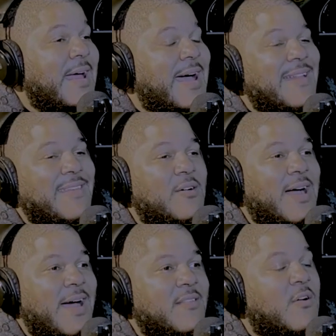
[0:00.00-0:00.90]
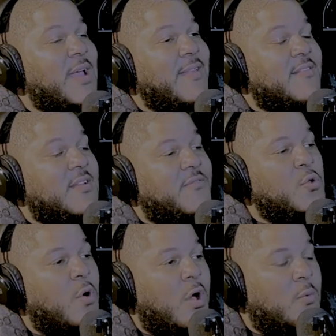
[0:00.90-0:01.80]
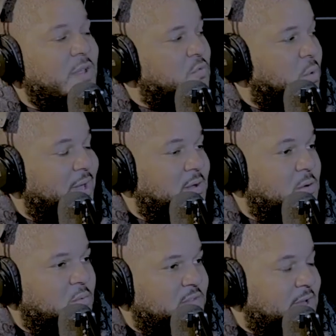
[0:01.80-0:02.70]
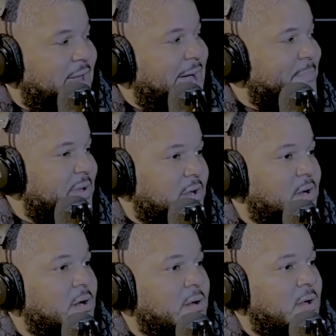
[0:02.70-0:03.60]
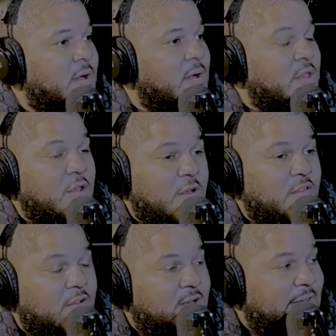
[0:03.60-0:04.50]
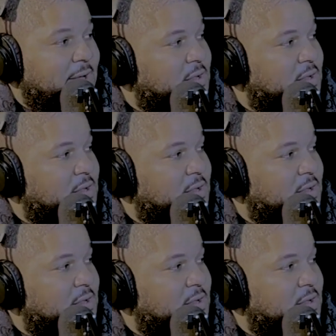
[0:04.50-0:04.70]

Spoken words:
I tell guys, okay, listen, if you always win, what's going to happen to her? You're going to start dating a